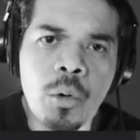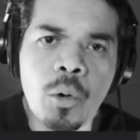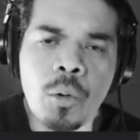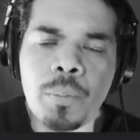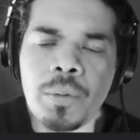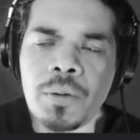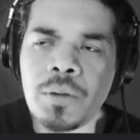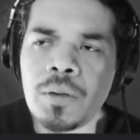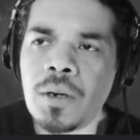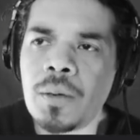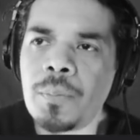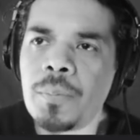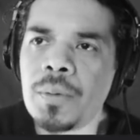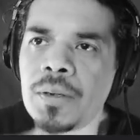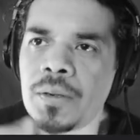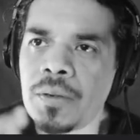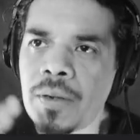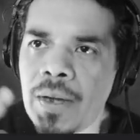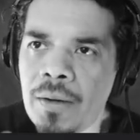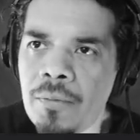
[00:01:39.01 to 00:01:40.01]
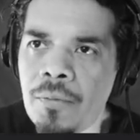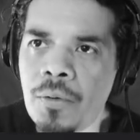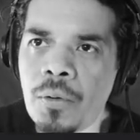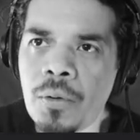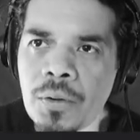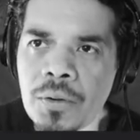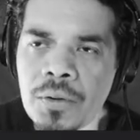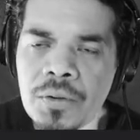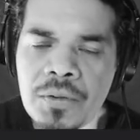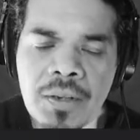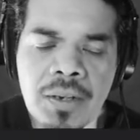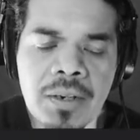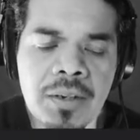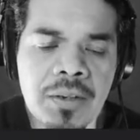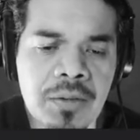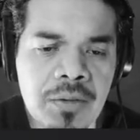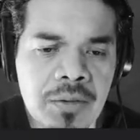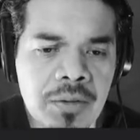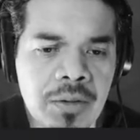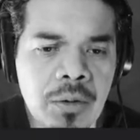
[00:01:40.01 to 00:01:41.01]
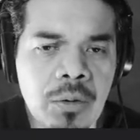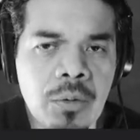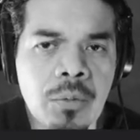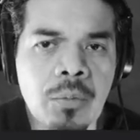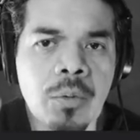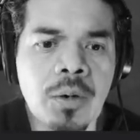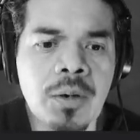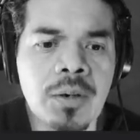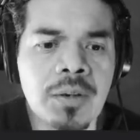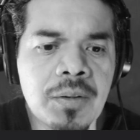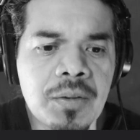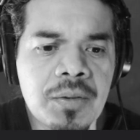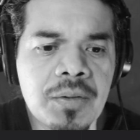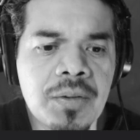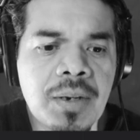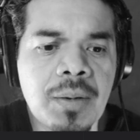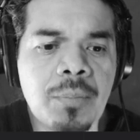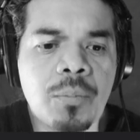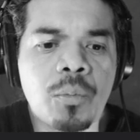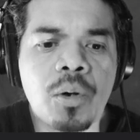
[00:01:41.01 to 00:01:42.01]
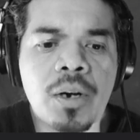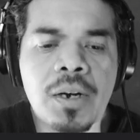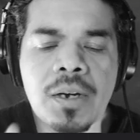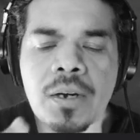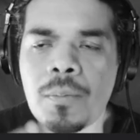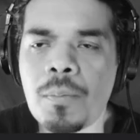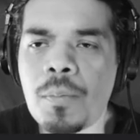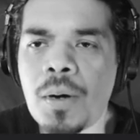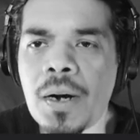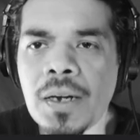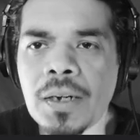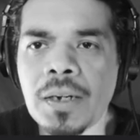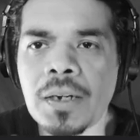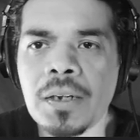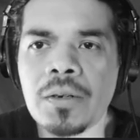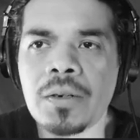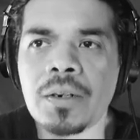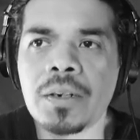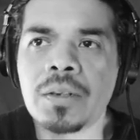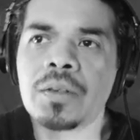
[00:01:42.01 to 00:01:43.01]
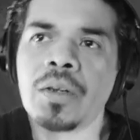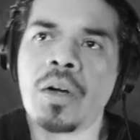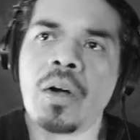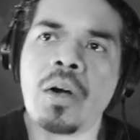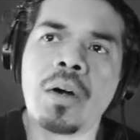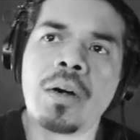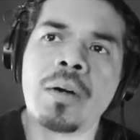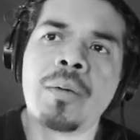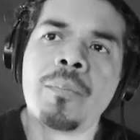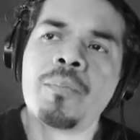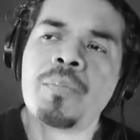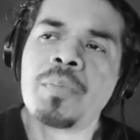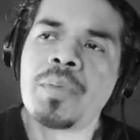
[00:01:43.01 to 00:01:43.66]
opened up and you have all your settings still running the same way, your mic and your guitar.